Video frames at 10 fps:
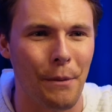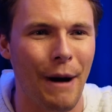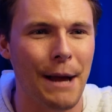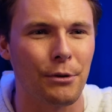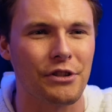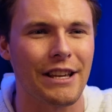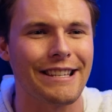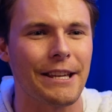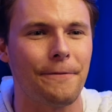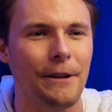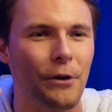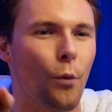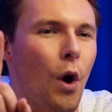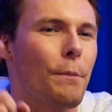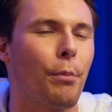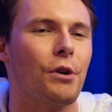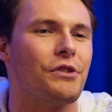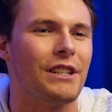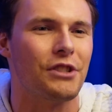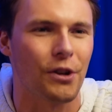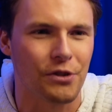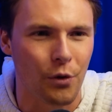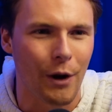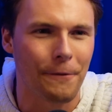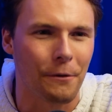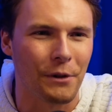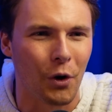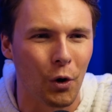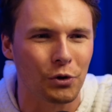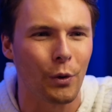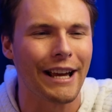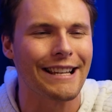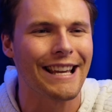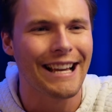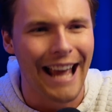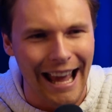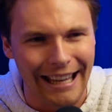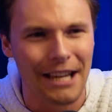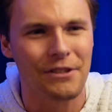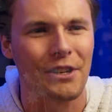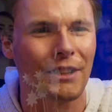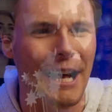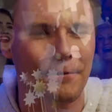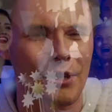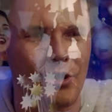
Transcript: The Bible says if even one person turns away from their old ways and gives their life to